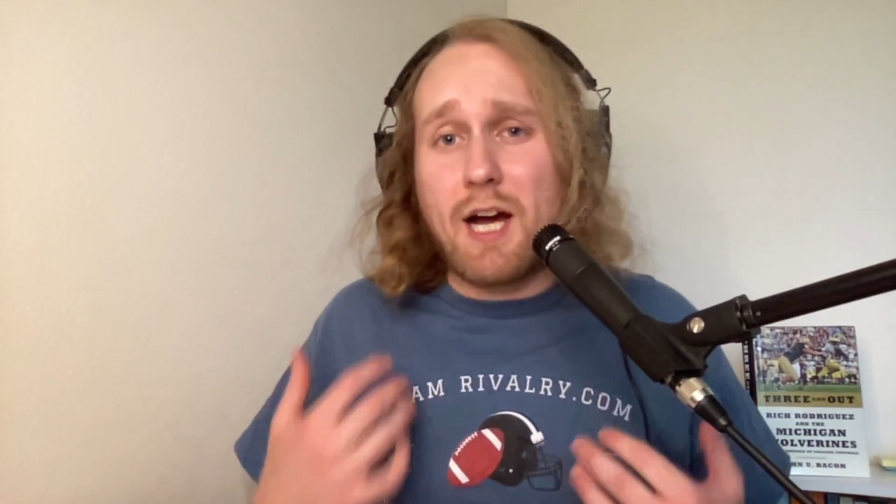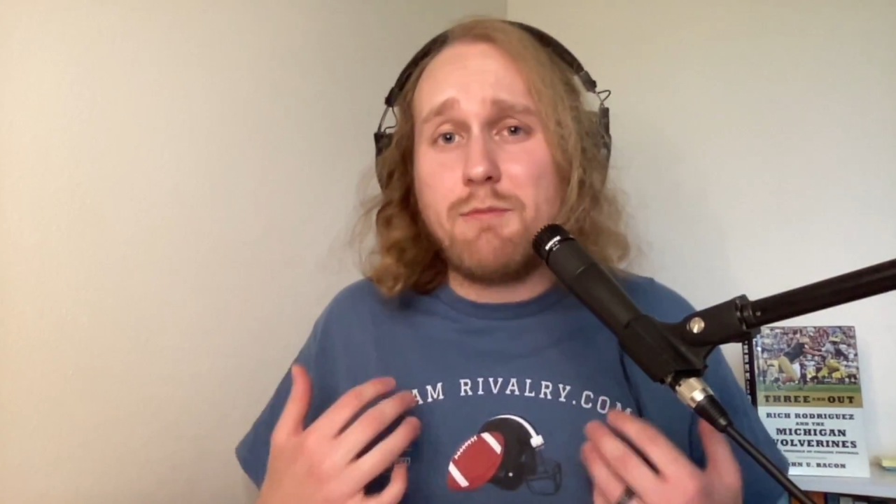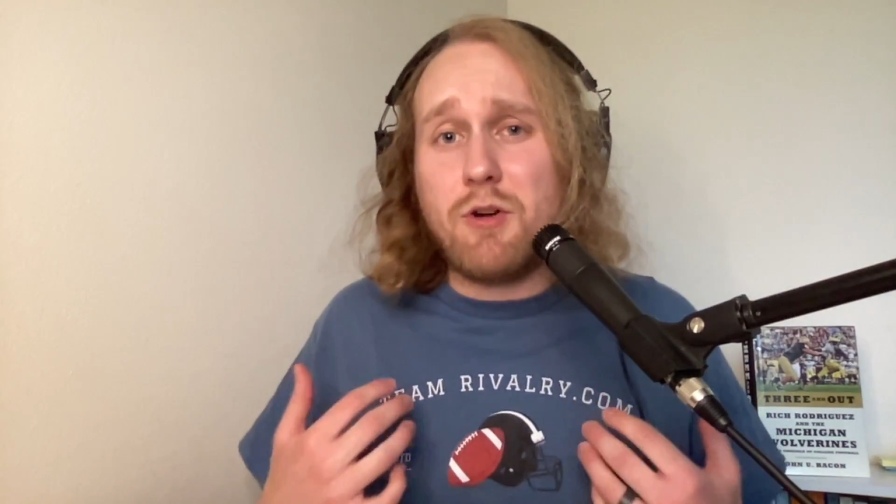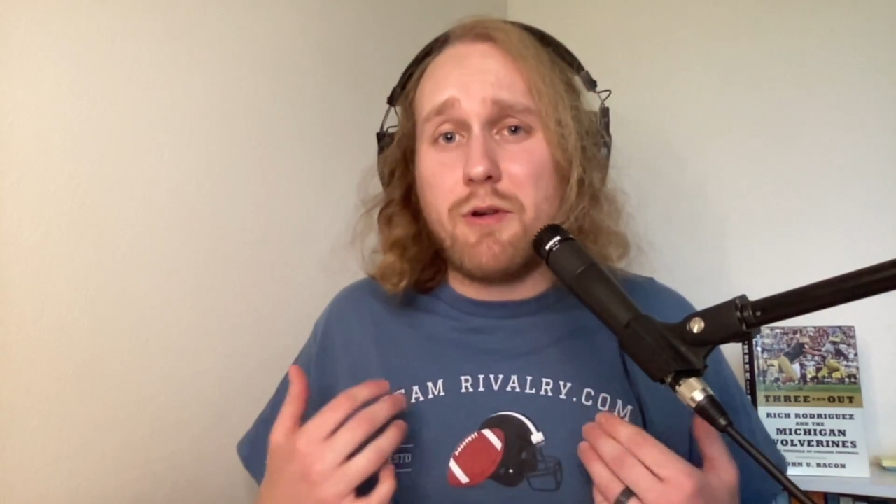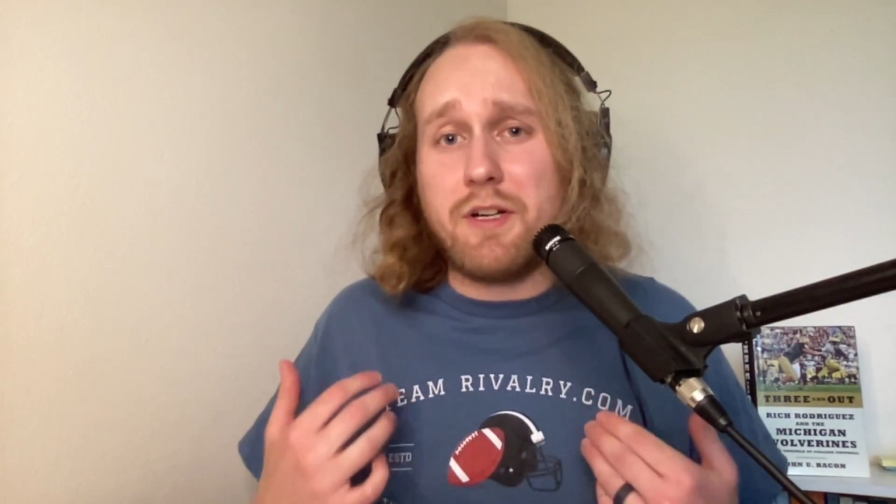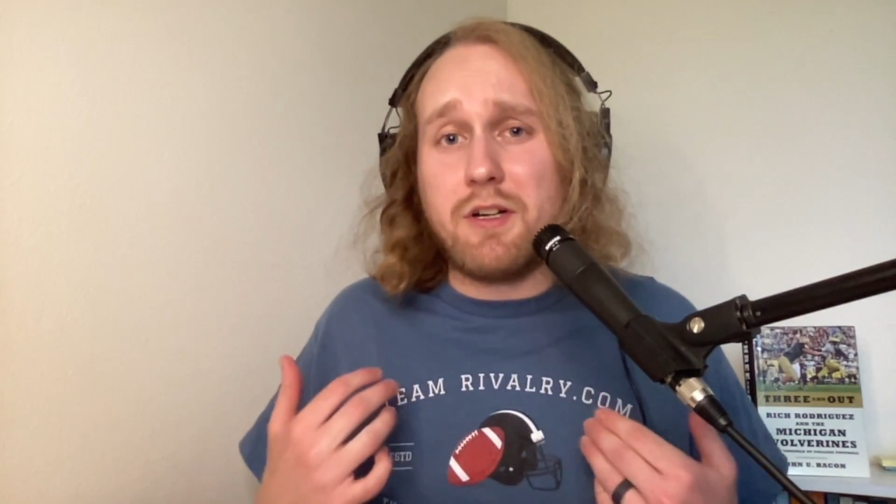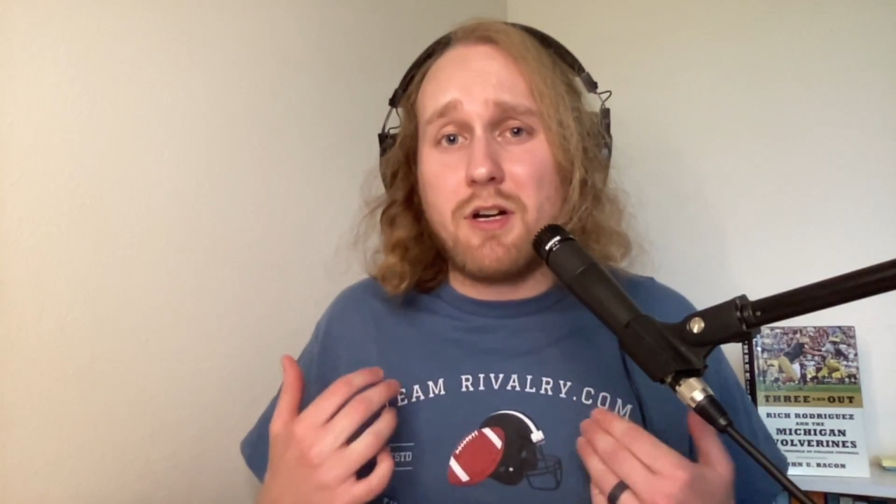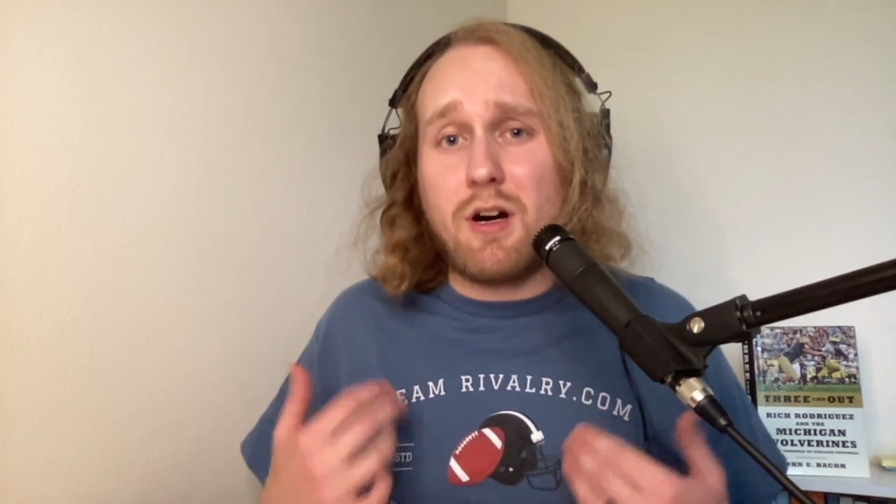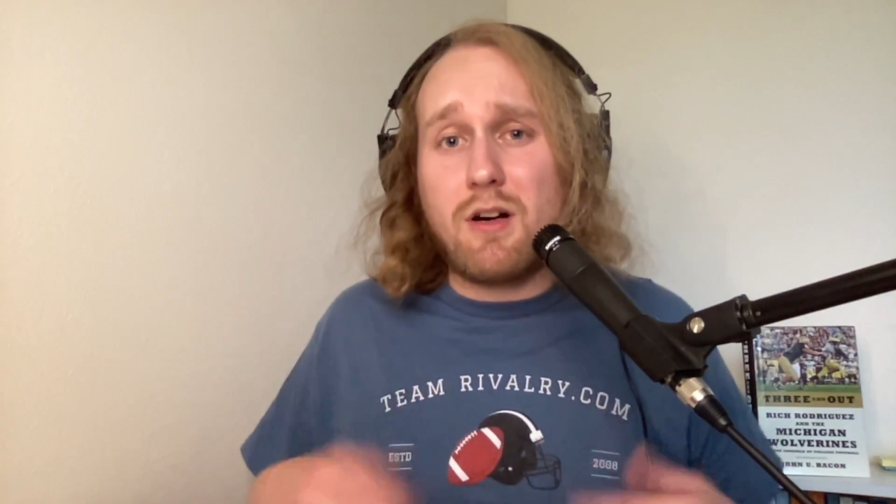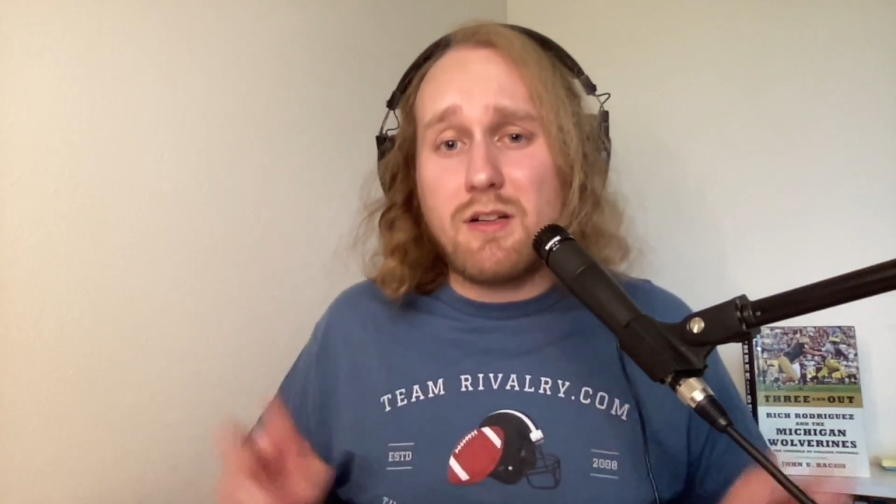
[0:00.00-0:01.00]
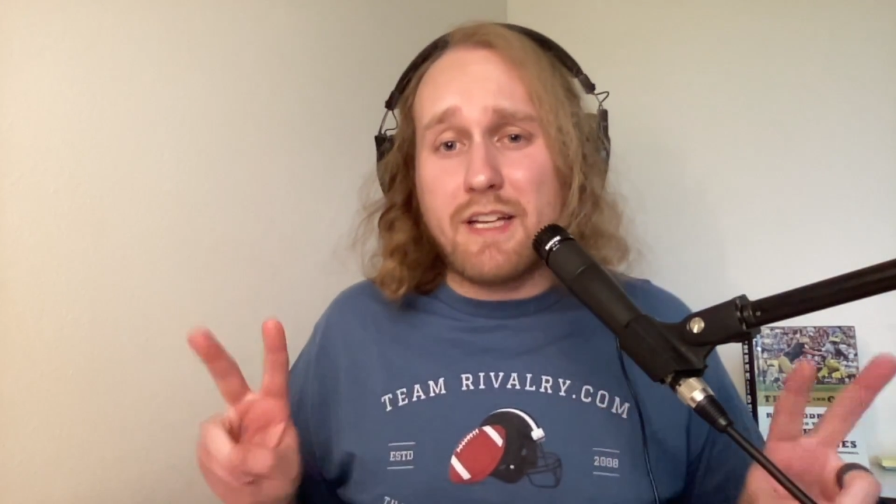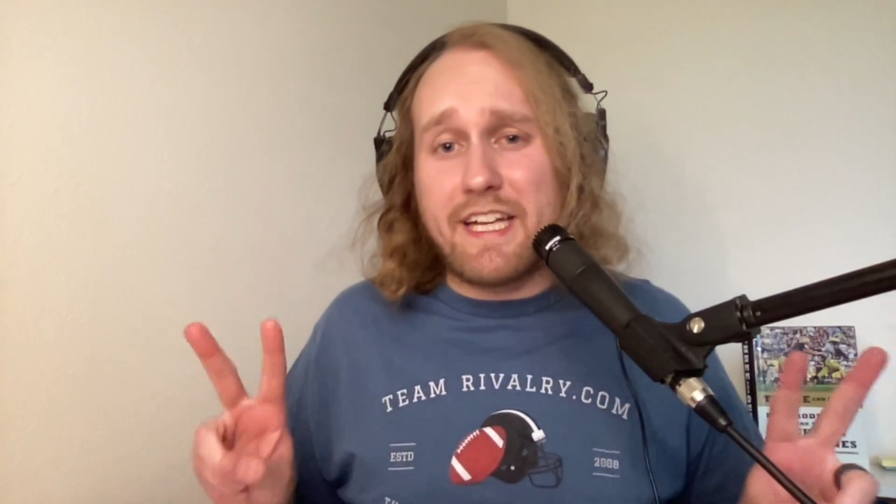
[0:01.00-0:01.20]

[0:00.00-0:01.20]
I'm going to call